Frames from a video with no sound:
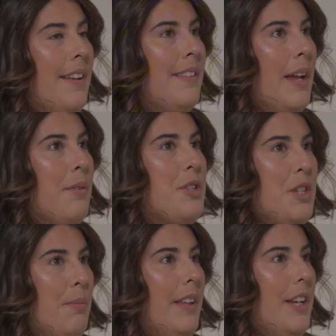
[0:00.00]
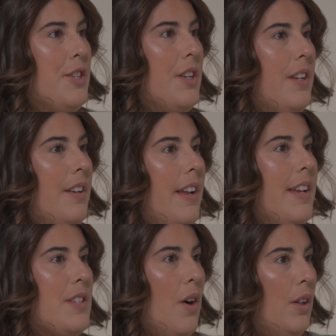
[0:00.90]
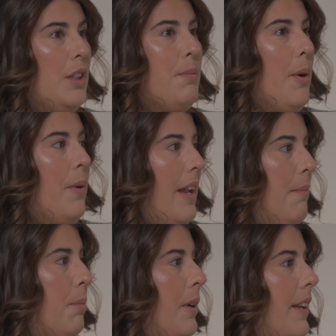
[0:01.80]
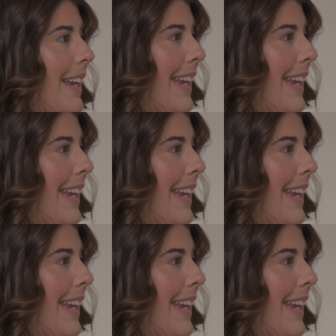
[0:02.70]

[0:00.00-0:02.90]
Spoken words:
Aided language stimulation is all about input